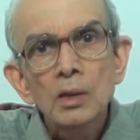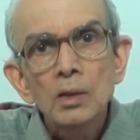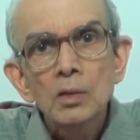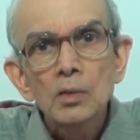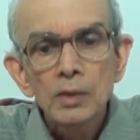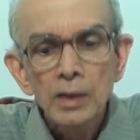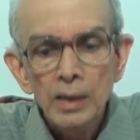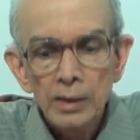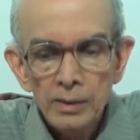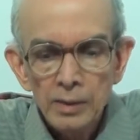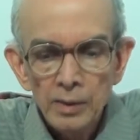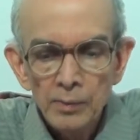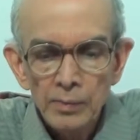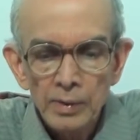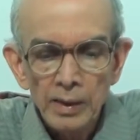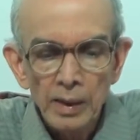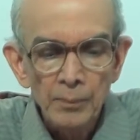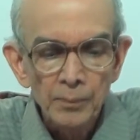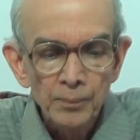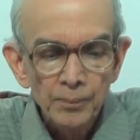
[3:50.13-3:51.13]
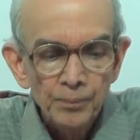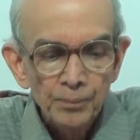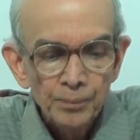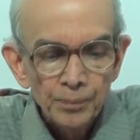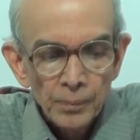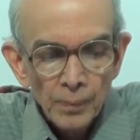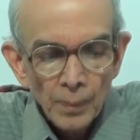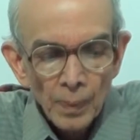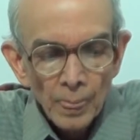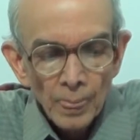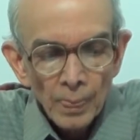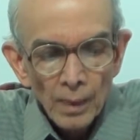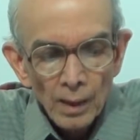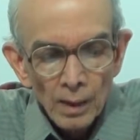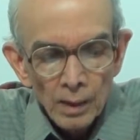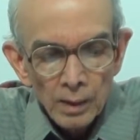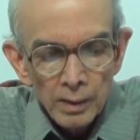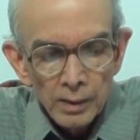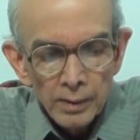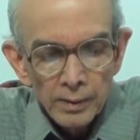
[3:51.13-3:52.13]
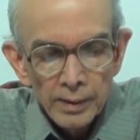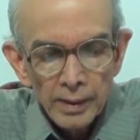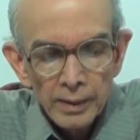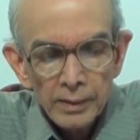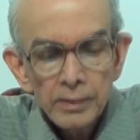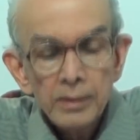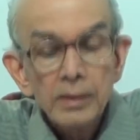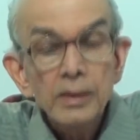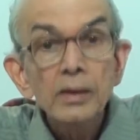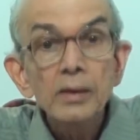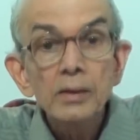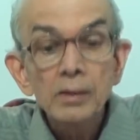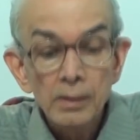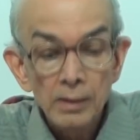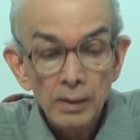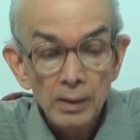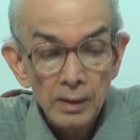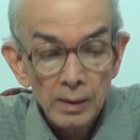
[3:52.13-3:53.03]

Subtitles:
to that symptom. Next is